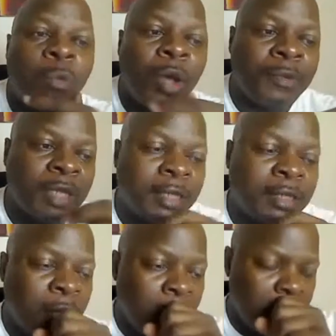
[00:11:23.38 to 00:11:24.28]

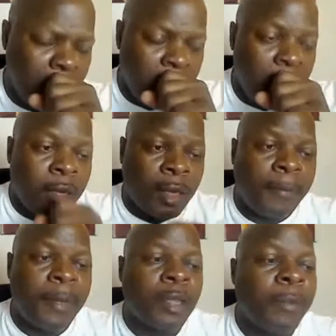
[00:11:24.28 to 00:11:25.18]
website. I
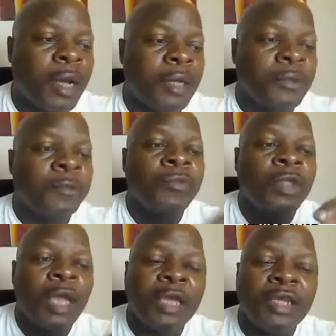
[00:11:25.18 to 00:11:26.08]
beg your pardon.
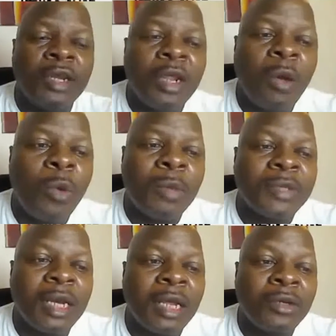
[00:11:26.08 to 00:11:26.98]
Here's another
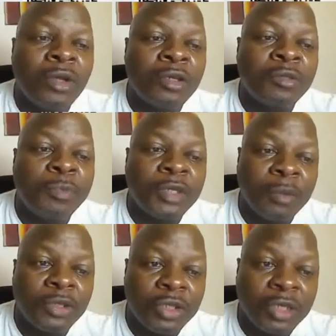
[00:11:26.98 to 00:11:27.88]
website that does pretty
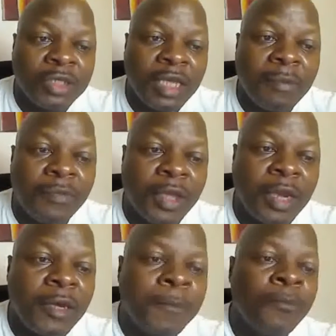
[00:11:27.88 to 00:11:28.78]
much the same
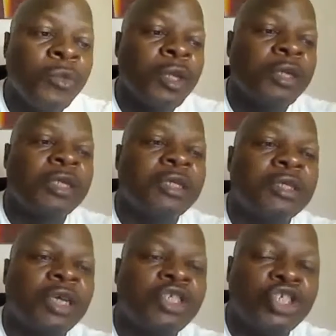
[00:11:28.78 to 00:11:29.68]
thing. This is
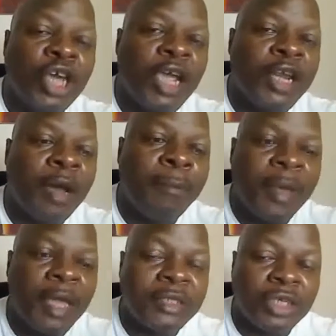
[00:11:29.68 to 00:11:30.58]
a
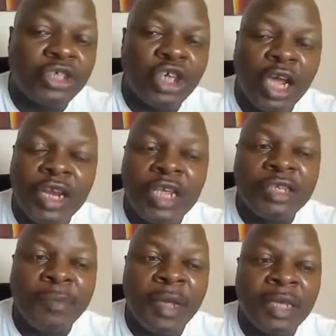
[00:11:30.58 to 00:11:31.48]
China-based, a
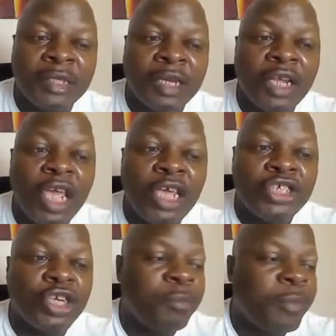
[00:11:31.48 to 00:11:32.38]
Chinese-based, an
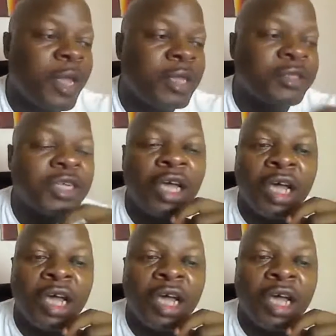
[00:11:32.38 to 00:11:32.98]
Asian-based